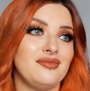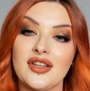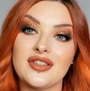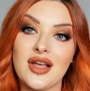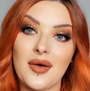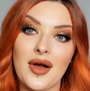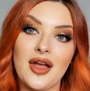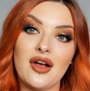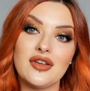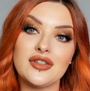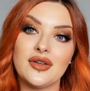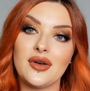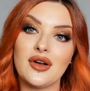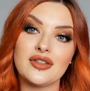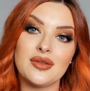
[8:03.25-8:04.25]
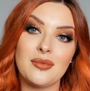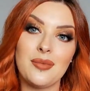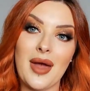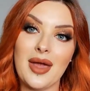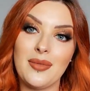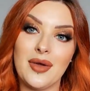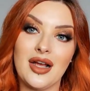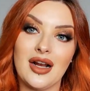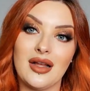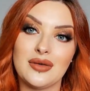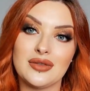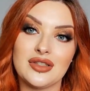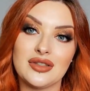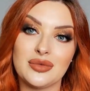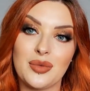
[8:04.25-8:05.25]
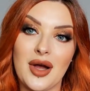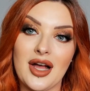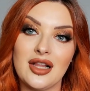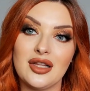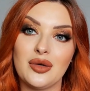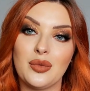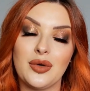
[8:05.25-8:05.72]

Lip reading: So I also got some baby clothes as well,